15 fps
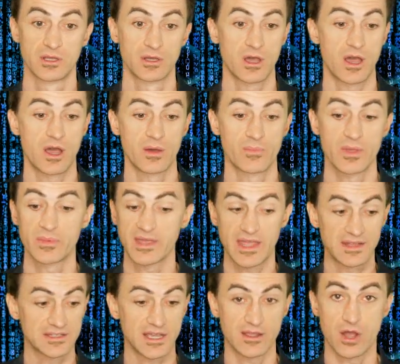maybe
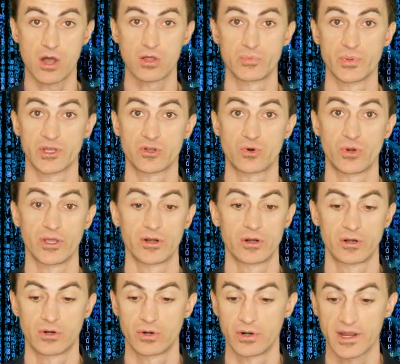anti all Bitcoin,
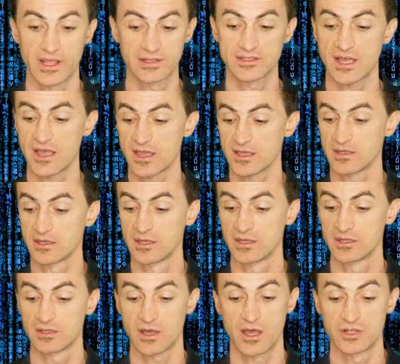or anti
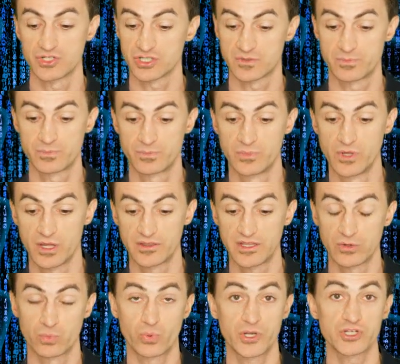just the
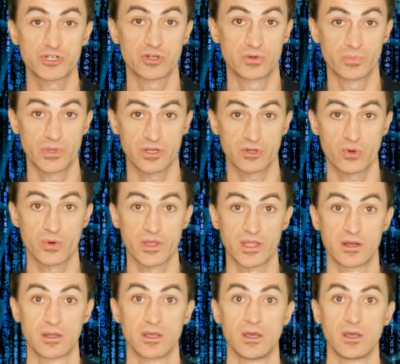original Bitcoin
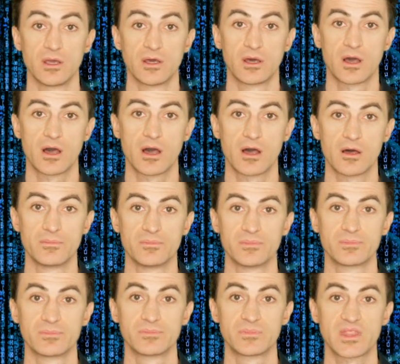
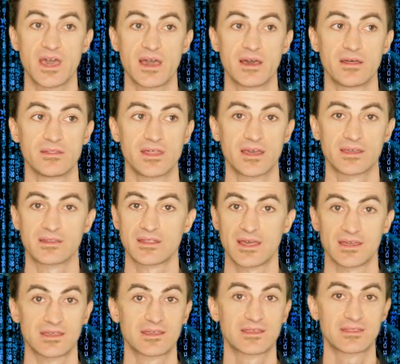
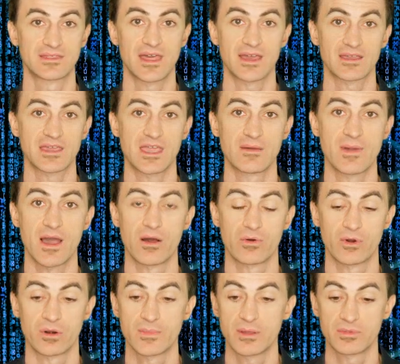that came out, or
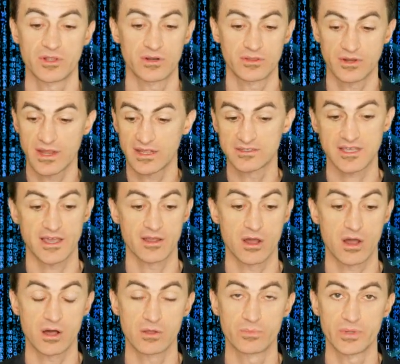maybe they're anti
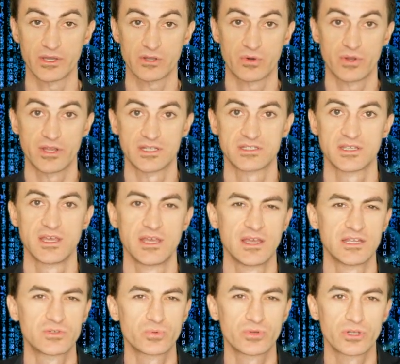all Bitcoin. It's
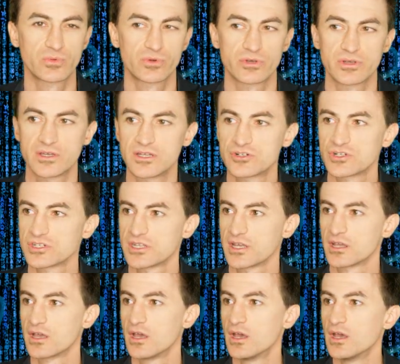really interesting.
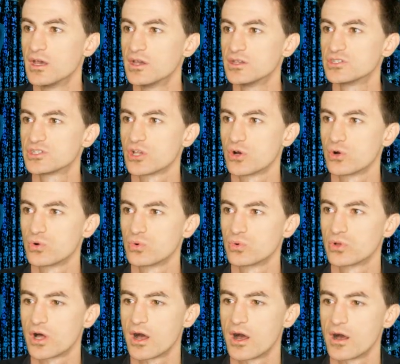So
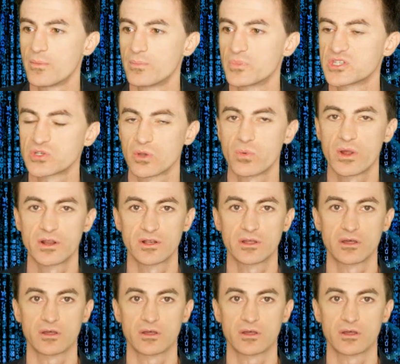so I wanted to